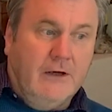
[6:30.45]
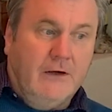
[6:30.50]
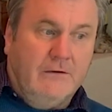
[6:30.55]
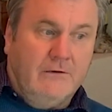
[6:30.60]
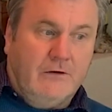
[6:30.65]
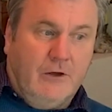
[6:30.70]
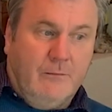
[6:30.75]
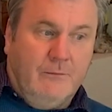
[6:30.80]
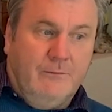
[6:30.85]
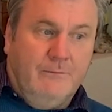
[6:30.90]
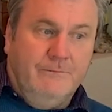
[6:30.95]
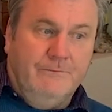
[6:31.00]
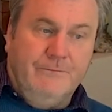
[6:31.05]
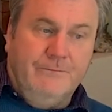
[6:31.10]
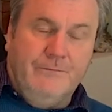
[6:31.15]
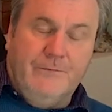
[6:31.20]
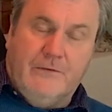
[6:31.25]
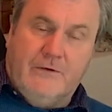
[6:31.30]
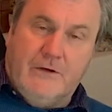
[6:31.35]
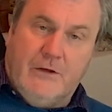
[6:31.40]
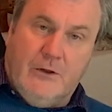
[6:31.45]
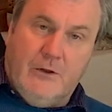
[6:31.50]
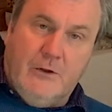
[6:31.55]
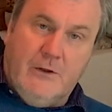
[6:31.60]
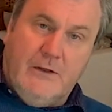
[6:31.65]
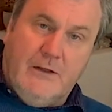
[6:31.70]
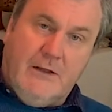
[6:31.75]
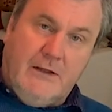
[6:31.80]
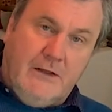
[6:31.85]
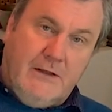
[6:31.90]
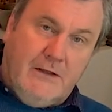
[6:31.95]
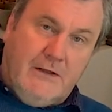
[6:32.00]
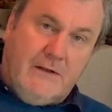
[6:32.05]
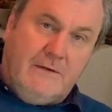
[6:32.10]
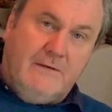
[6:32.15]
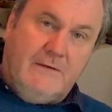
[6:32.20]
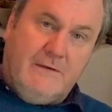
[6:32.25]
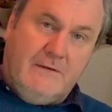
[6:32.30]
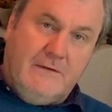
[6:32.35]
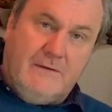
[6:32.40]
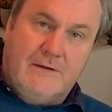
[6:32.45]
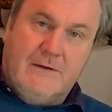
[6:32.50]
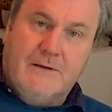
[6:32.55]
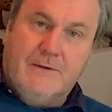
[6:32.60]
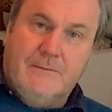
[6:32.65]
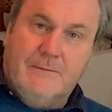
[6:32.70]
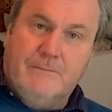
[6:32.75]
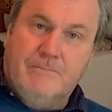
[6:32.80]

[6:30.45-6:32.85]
So this is